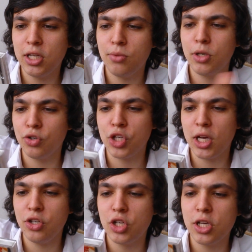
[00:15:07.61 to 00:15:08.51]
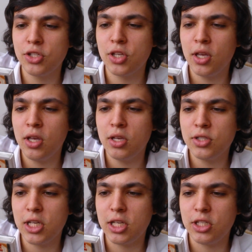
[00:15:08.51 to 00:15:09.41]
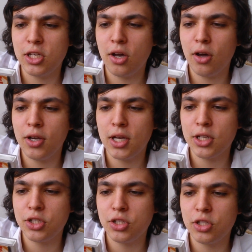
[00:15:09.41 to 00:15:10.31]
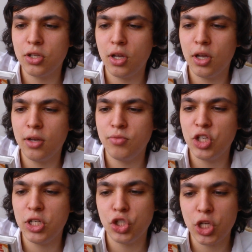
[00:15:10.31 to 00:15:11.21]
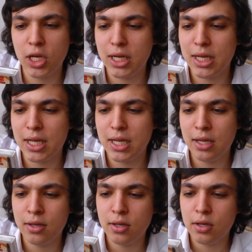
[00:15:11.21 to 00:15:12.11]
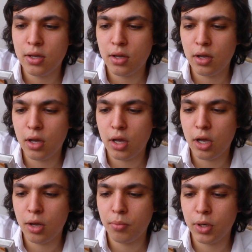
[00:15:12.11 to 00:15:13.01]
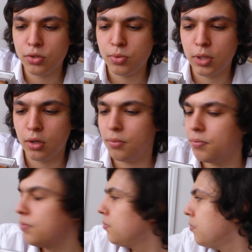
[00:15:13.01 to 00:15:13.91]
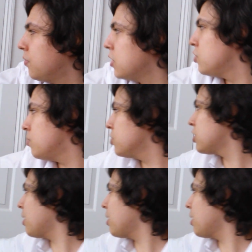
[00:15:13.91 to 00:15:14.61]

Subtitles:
here. We got Changes, Ziggy Stardust, Gene Genie. What else we got? She wants